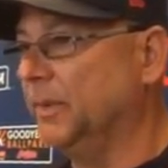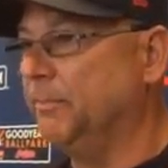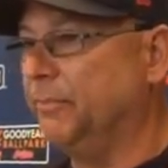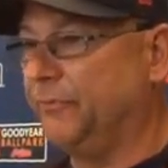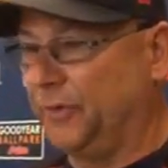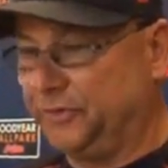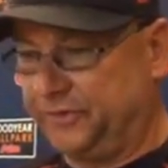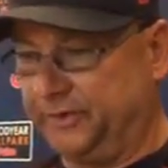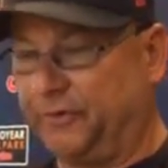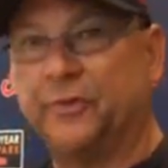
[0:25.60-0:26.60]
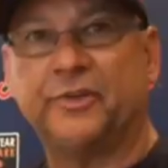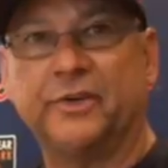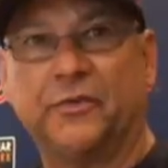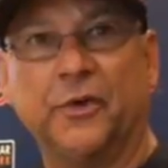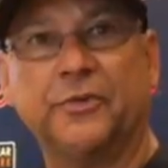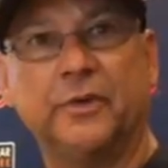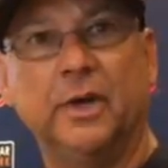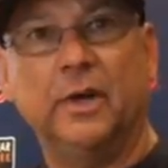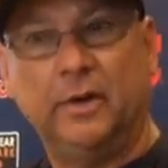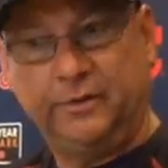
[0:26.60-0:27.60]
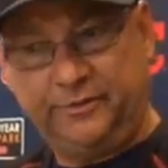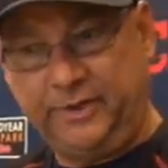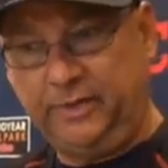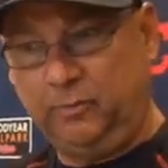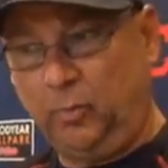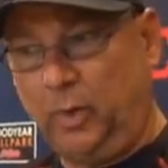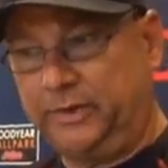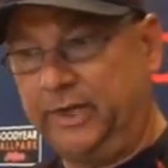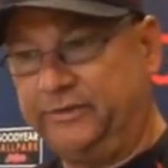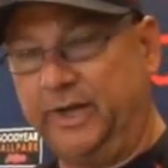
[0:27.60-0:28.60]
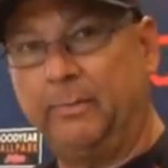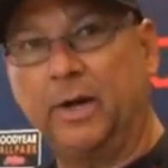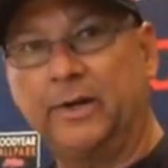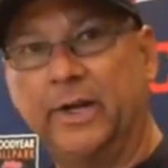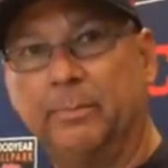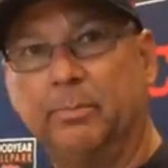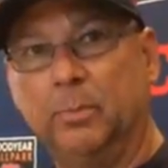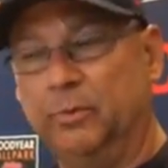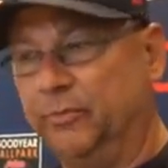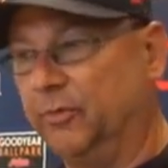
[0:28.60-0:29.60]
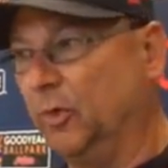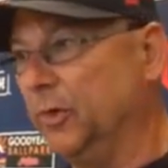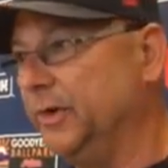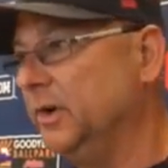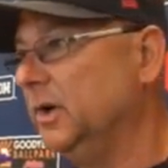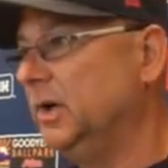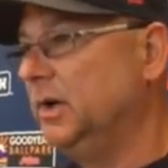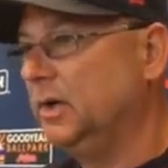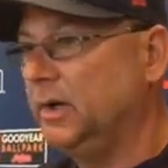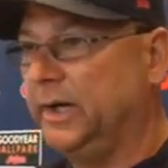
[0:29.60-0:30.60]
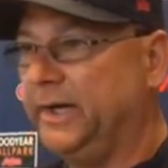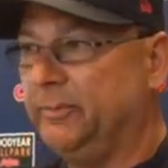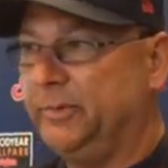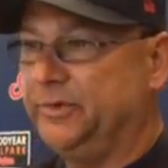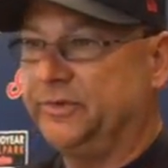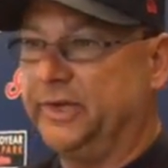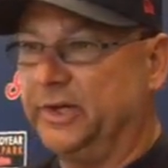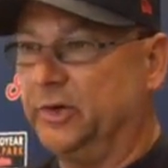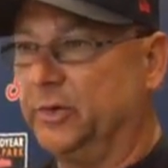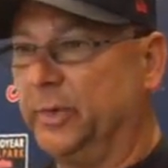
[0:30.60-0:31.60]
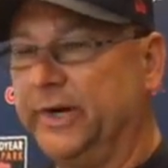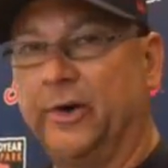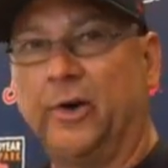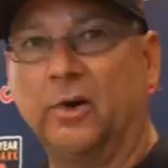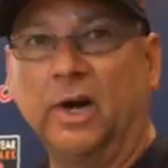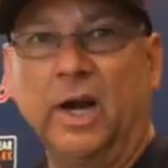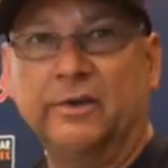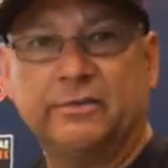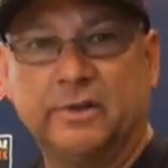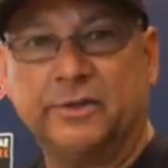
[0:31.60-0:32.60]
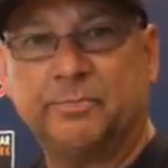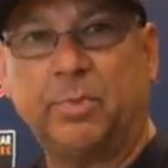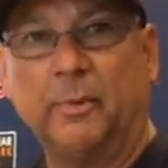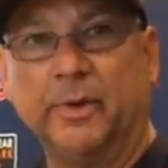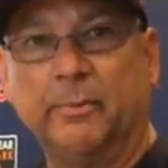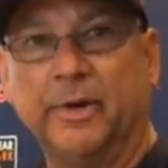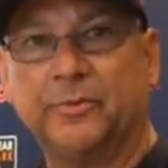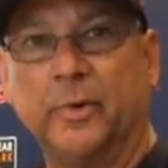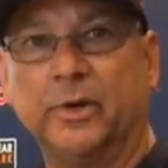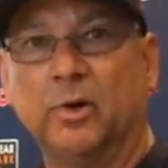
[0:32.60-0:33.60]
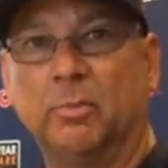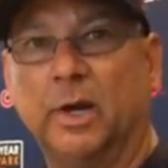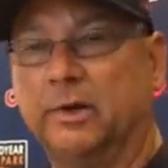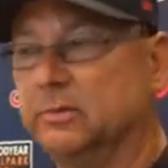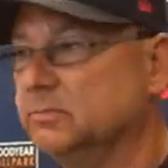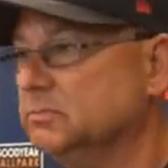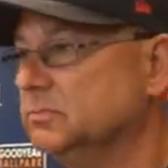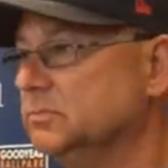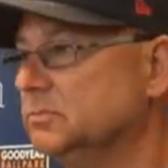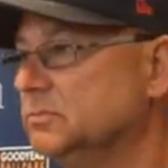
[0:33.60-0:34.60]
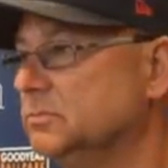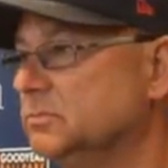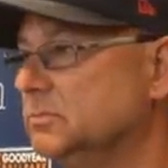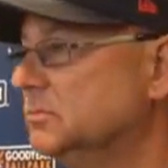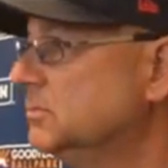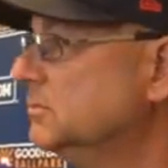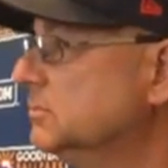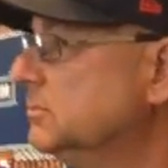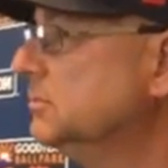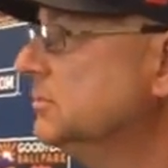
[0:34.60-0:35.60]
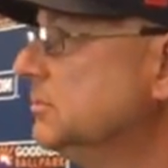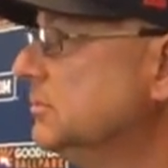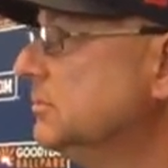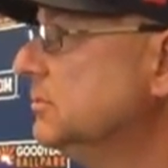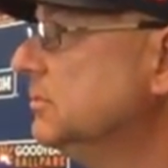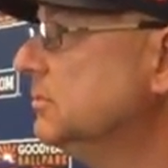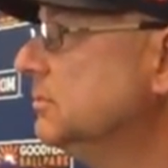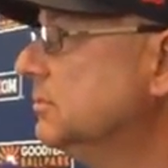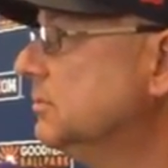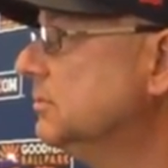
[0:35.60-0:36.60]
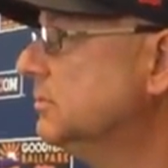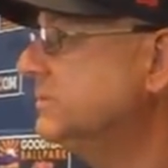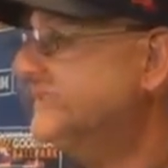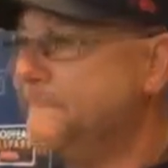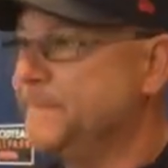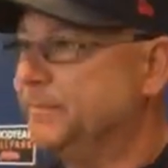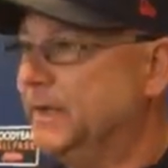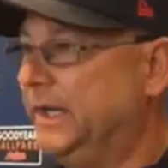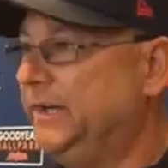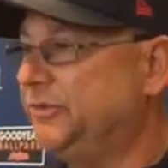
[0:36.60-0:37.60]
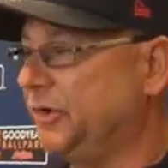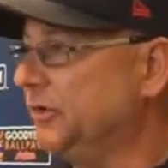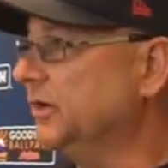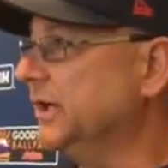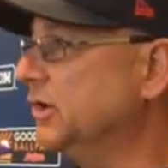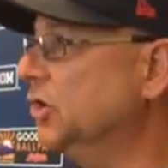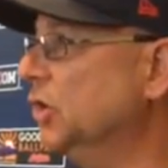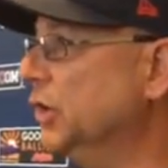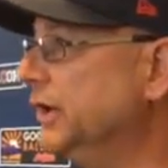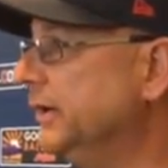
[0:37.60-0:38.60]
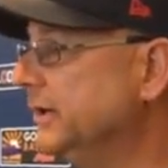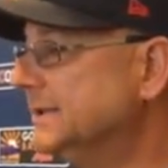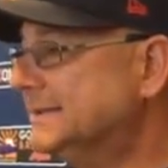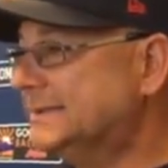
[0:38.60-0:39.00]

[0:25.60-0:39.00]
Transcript: The first first things first, see what they say about Kip moving forward and then we just get a good read on our guys. That's probably the best way to go about it. Would you have Ramirez play there? This- he certainly could.